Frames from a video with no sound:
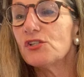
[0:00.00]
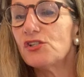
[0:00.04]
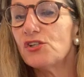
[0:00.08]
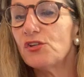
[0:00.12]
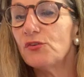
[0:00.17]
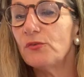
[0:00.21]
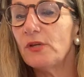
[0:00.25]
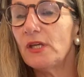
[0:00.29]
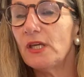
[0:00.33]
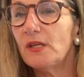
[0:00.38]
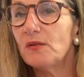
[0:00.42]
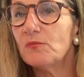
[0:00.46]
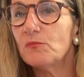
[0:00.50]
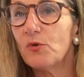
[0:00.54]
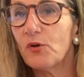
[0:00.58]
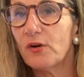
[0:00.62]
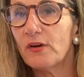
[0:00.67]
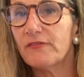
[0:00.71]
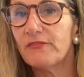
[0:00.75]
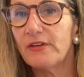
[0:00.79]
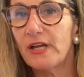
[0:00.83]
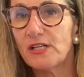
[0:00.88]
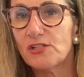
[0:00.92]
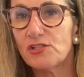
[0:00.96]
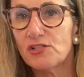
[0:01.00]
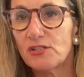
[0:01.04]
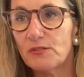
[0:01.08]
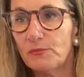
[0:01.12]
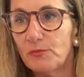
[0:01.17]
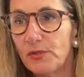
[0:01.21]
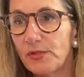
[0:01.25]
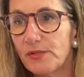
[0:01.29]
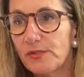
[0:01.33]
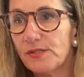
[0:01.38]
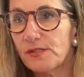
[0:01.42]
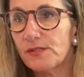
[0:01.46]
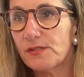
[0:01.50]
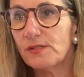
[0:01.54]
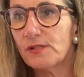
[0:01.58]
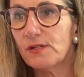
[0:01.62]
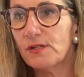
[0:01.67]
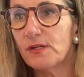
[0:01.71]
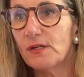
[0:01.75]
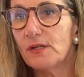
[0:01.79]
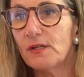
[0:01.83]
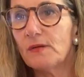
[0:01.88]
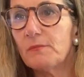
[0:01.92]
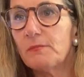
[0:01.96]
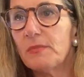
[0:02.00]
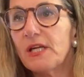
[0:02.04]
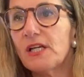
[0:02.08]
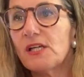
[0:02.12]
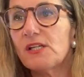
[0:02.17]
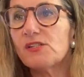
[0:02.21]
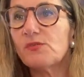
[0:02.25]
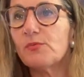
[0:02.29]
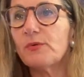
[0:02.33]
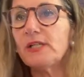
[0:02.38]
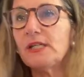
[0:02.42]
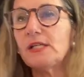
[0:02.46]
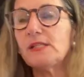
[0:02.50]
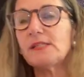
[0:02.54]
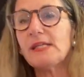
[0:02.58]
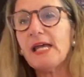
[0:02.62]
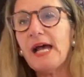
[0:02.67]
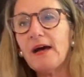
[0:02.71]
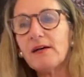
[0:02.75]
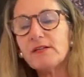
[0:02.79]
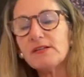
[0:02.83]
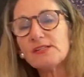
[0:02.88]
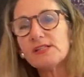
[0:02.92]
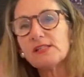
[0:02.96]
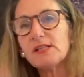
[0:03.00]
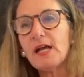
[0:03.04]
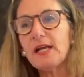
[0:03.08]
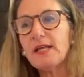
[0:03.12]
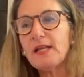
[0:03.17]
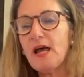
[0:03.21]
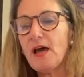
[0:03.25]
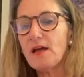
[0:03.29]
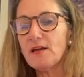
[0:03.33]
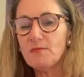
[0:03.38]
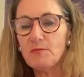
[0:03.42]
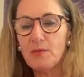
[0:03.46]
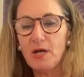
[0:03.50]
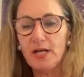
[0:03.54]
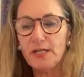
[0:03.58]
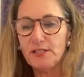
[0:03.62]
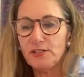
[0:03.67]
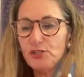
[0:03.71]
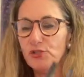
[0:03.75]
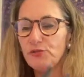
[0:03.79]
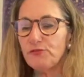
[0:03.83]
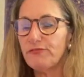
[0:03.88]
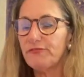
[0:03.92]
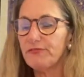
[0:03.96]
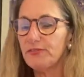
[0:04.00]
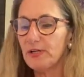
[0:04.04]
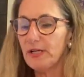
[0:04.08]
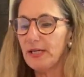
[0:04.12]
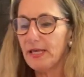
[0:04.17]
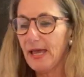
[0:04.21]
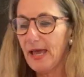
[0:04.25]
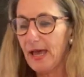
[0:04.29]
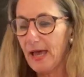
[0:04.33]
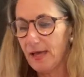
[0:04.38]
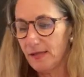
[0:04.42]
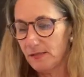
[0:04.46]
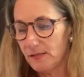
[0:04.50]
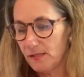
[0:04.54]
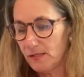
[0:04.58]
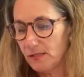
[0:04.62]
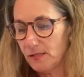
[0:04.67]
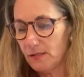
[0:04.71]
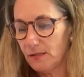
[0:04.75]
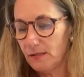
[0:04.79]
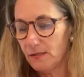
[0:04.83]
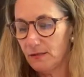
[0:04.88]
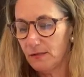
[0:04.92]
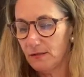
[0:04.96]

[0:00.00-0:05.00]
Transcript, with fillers: to eat more vegetables because when it's out of sight, out of mind, you forget.